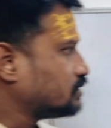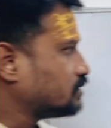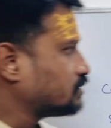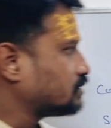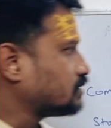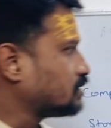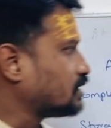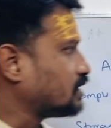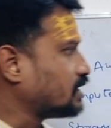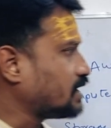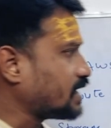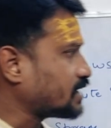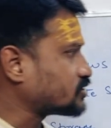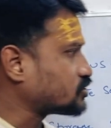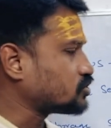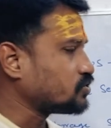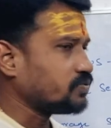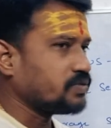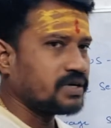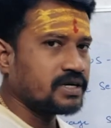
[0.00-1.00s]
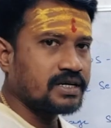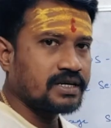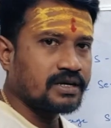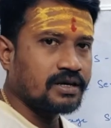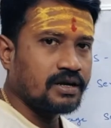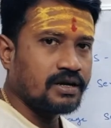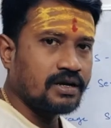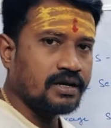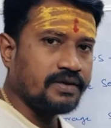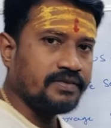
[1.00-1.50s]
The next
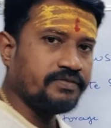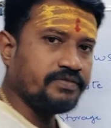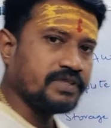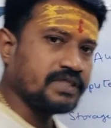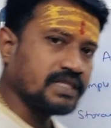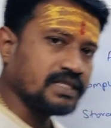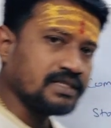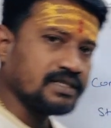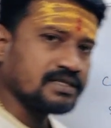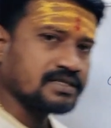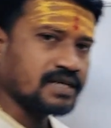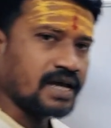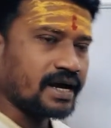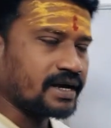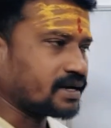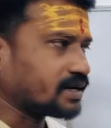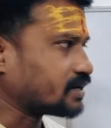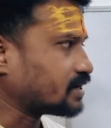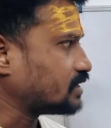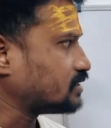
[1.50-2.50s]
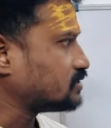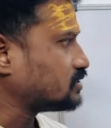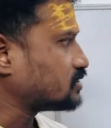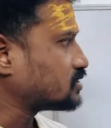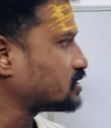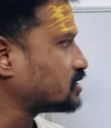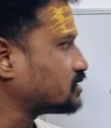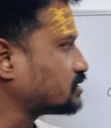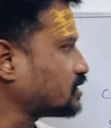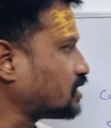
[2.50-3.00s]
vertical within these
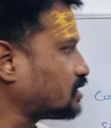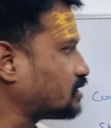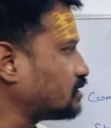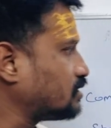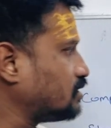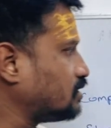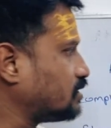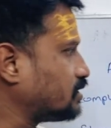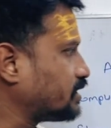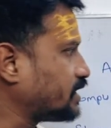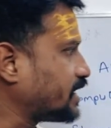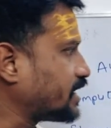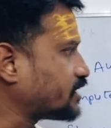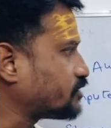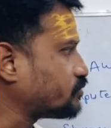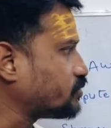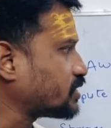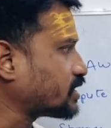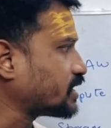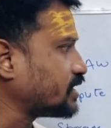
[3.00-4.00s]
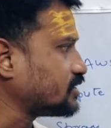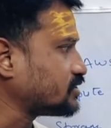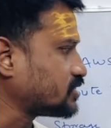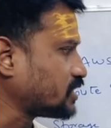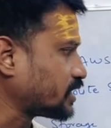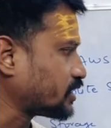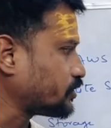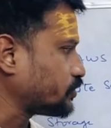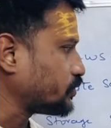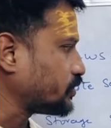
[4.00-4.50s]
categorizations are network and
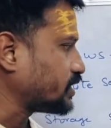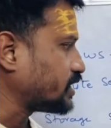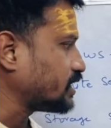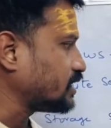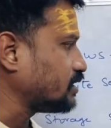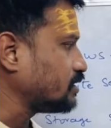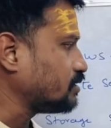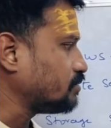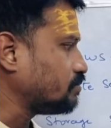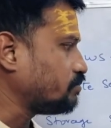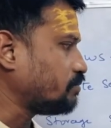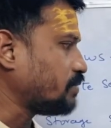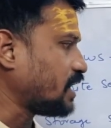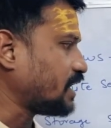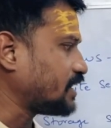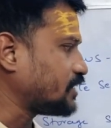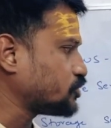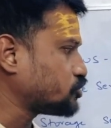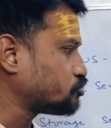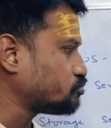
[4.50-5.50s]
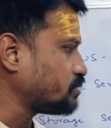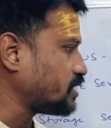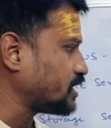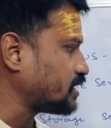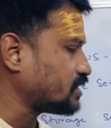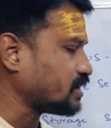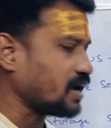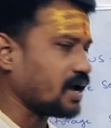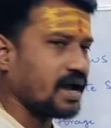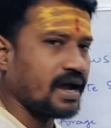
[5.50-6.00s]
security management
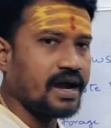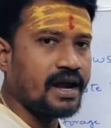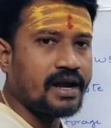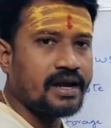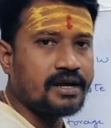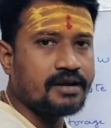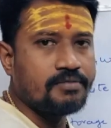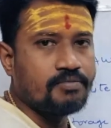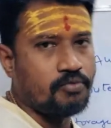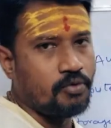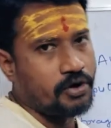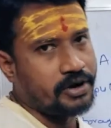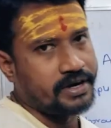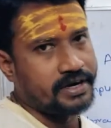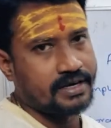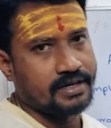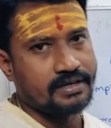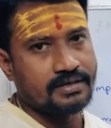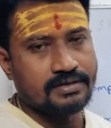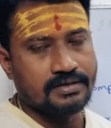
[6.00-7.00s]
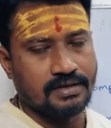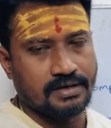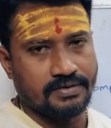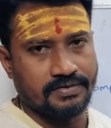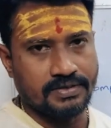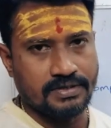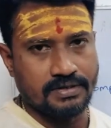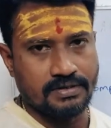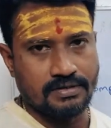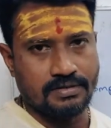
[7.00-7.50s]
and monitoring
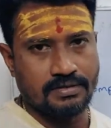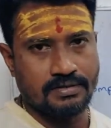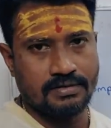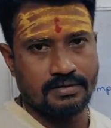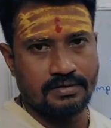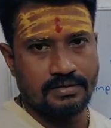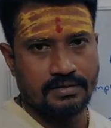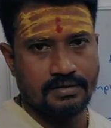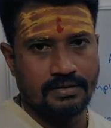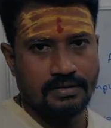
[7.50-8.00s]
services.